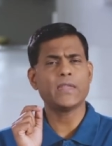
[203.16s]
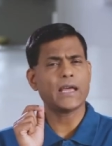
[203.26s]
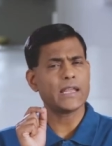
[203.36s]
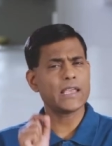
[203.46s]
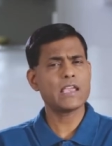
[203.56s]

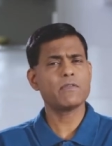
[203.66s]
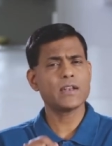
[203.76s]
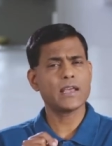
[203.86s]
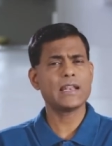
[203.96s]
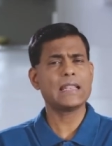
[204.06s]
that
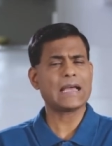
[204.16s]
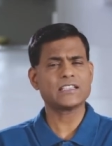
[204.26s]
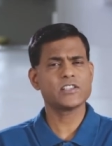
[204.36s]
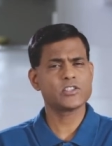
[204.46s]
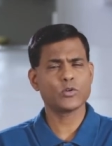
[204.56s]
even in
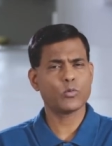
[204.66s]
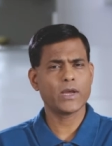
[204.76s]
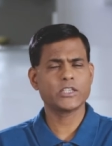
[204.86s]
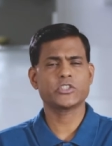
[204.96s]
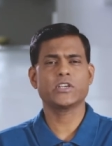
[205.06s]
that
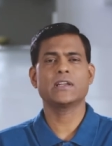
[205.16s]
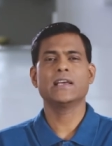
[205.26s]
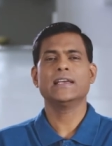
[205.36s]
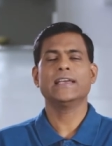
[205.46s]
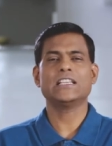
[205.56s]
situation,
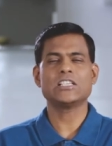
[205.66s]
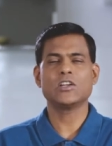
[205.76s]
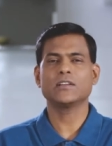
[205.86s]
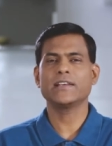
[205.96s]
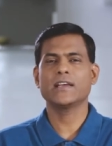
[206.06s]
it's
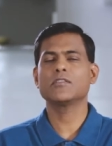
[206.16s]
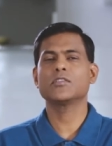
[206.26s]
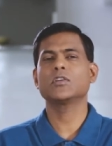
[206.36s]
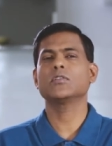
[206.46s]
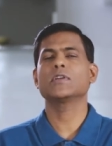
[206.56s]
not the end of the
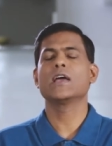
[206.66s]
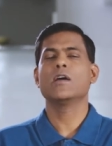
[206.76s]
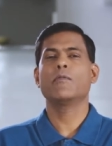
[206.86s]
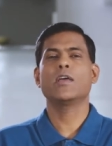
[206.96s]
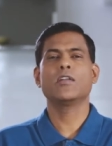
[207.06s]
road.
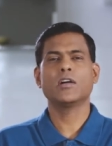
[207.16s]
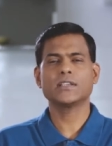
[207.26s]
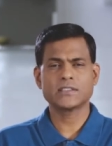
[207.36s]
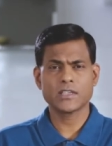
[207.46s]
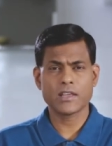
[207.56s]
We are not
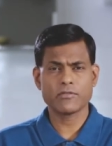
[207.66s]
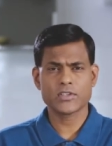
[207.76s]
utterly